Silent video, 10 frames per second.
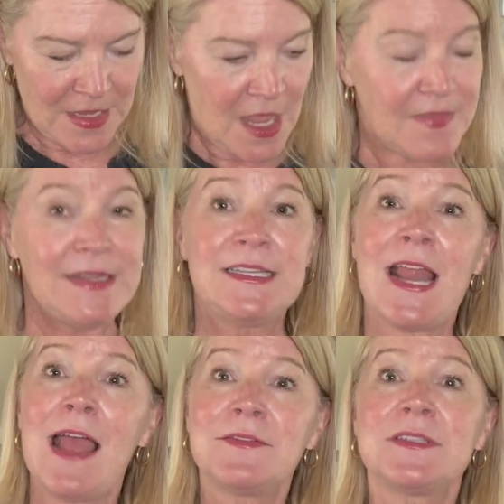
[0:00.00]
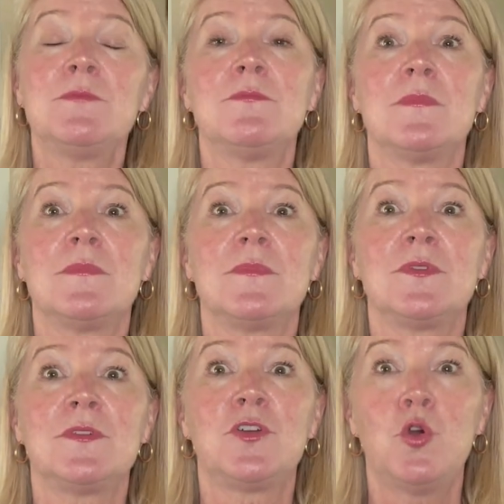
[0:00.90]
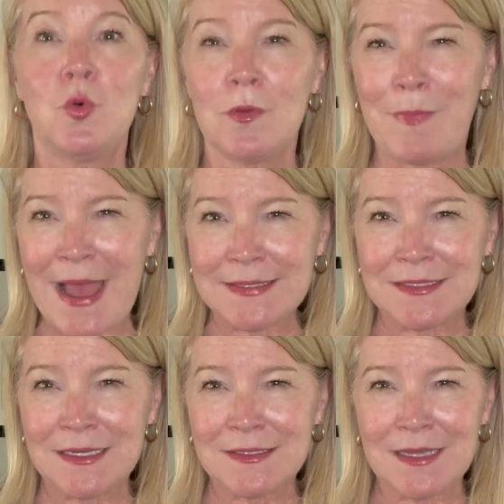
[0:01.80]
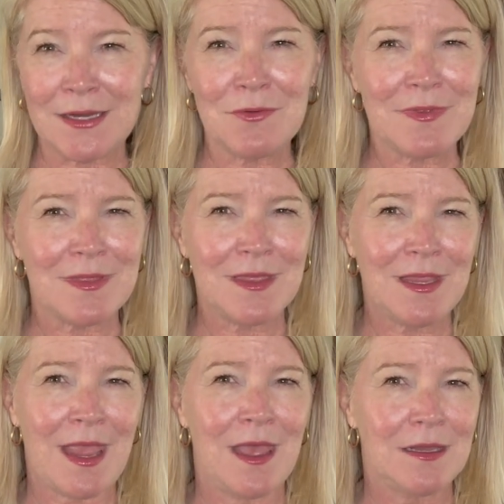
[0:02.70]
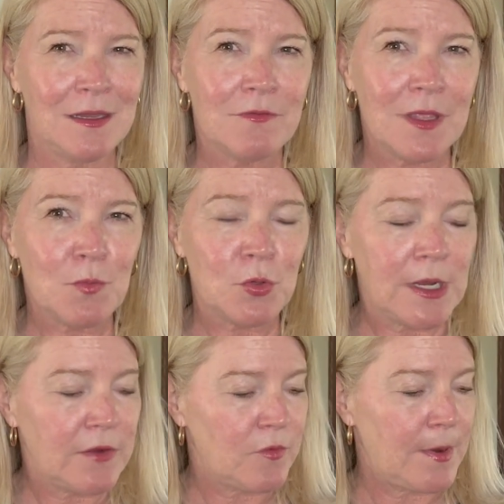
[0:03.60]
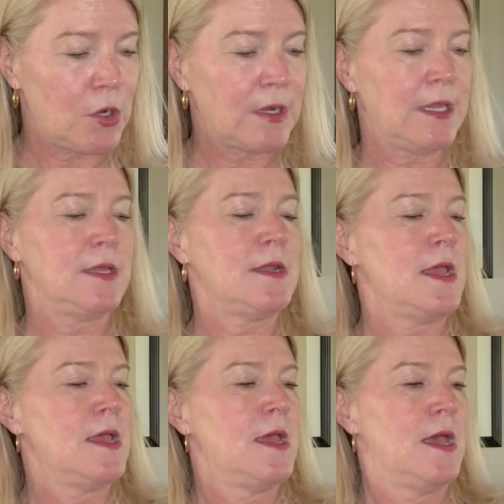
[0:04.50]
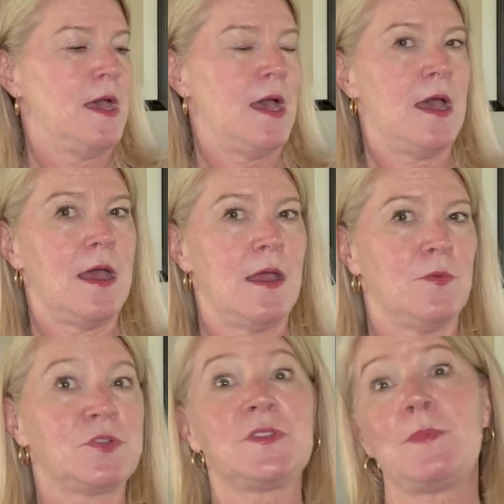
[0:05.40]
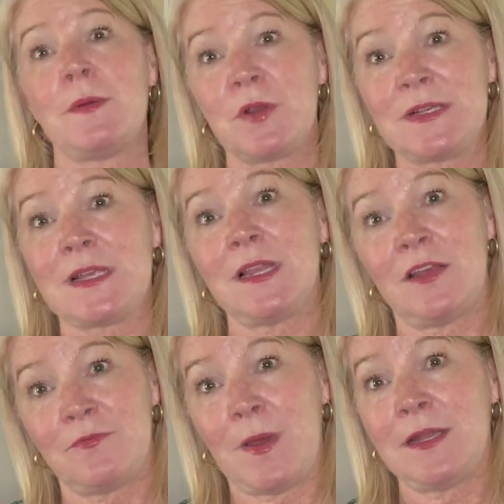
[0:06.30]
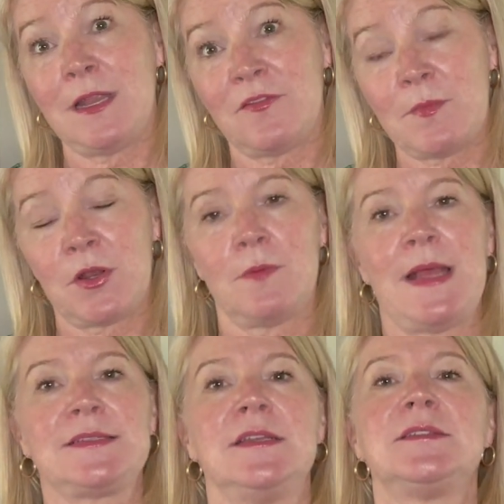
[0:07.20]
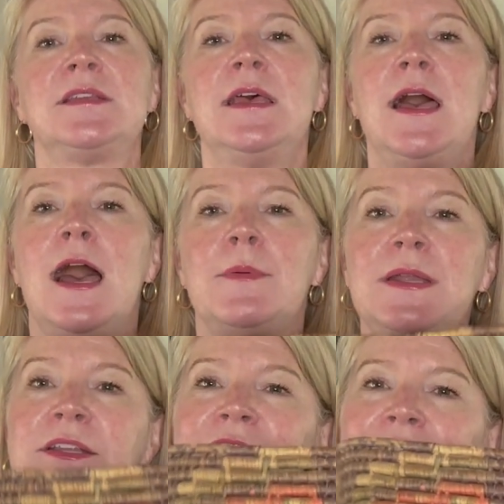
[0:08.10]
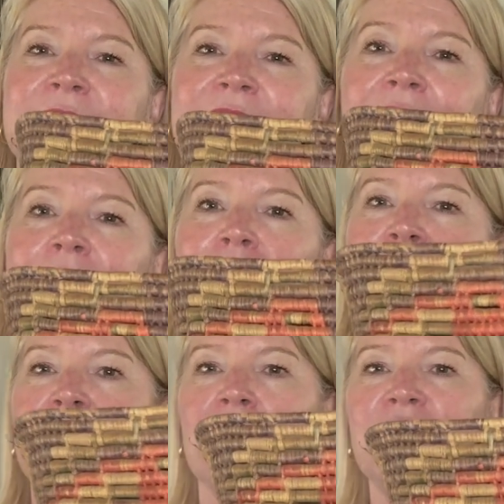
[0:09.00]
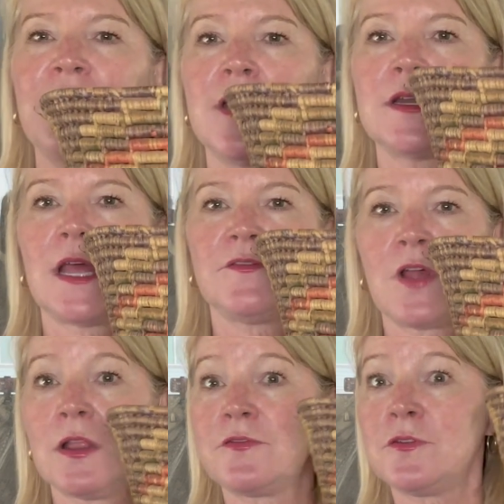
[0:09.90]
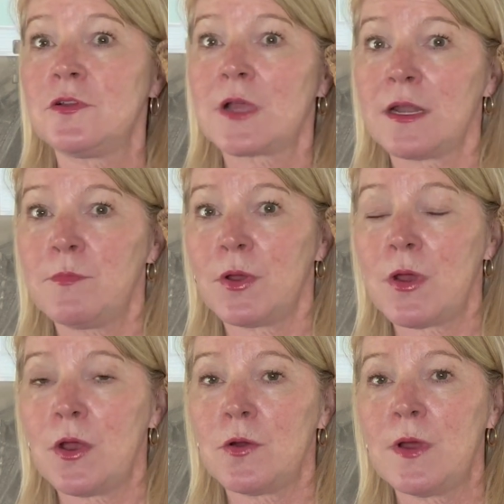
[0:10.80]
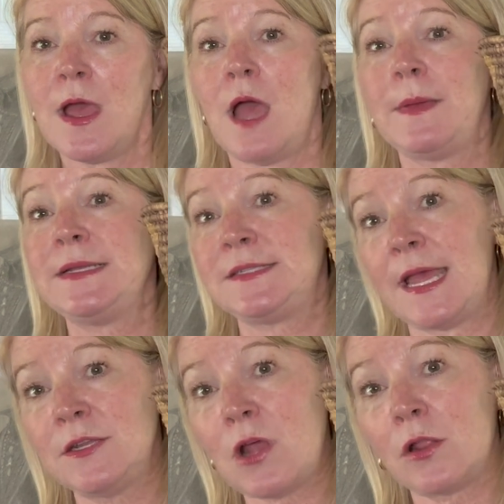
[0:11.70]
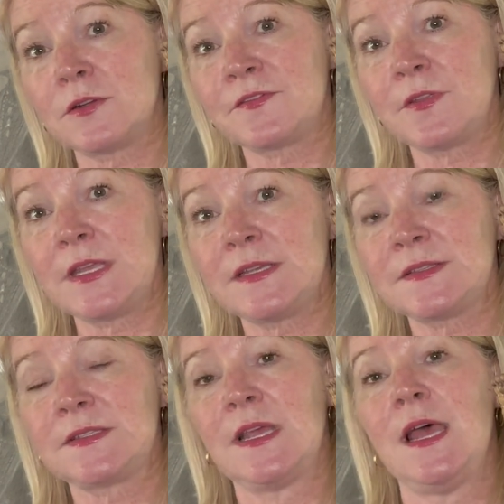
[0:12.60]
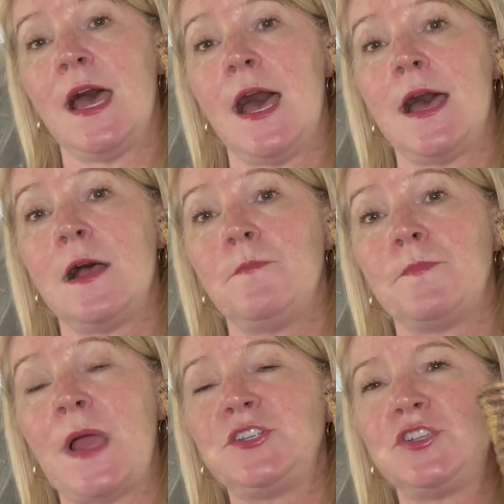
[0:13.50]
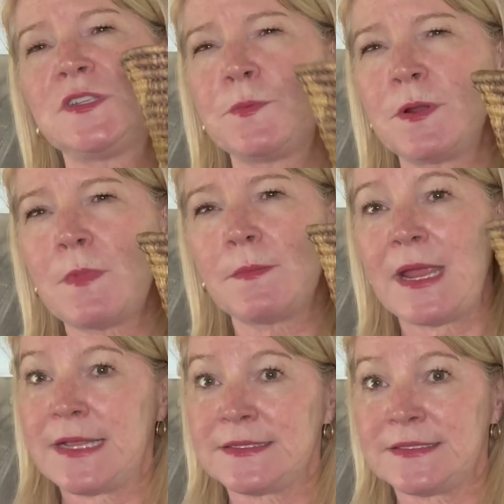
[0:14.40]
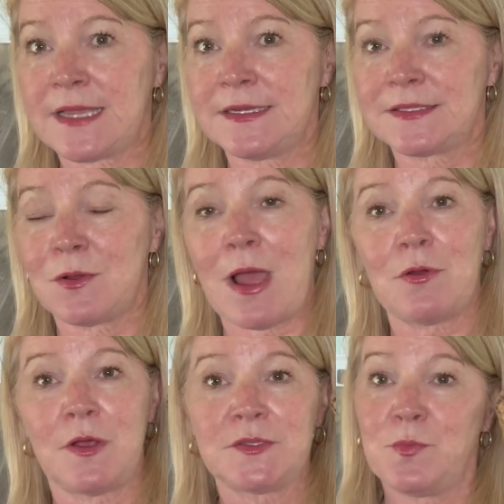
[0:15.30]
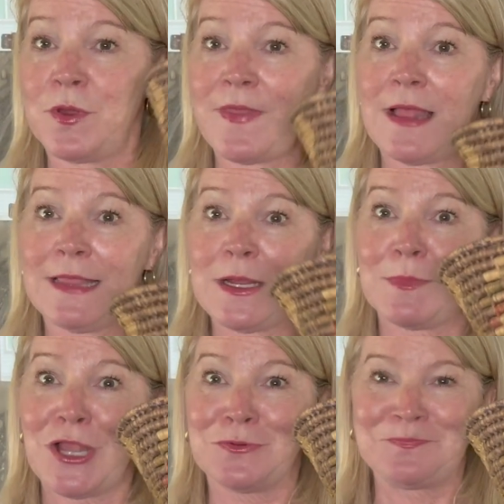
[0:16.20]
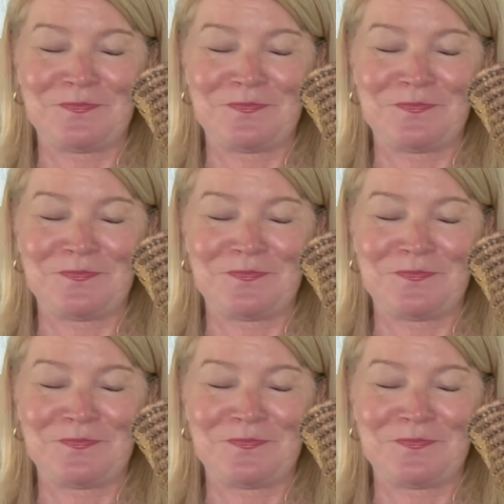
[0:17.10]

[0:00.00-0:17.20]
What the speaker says: They did have some cool baskets. I don't think any of them were Native American, which is a bummer because I love buying Native American baskets. But I did find this guy, kind of fun, kind of colorful, kind of boho. I paid $10 for this. I just put him on my Etsy site, so I will also put that link below.